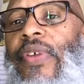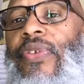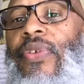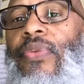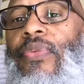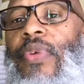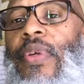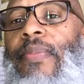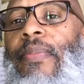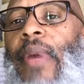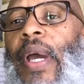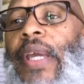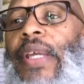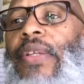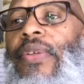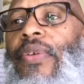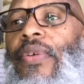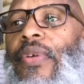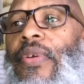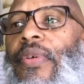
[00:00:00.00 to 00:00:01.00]
as a
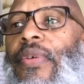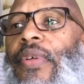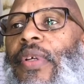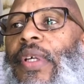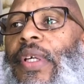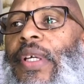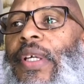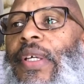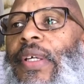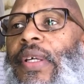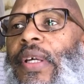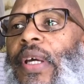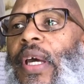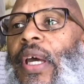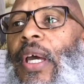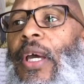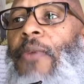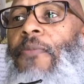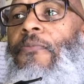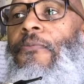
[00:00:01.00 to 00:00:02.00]
reminder
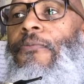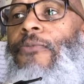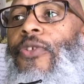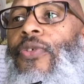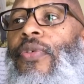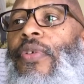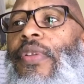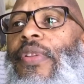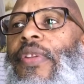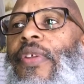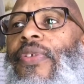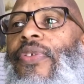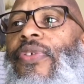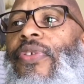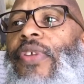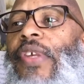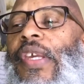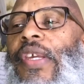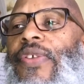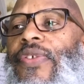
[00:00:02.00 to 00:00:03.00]
during this
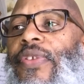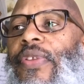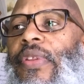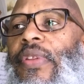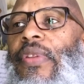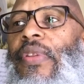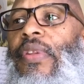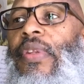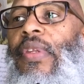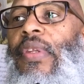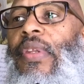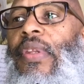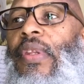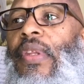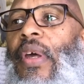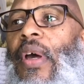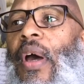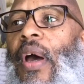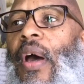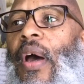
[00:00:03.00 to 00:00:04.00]
season
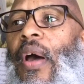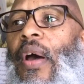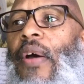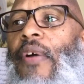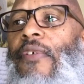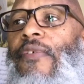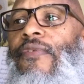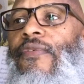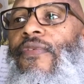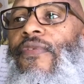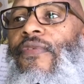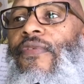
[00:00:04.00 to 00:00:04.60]
of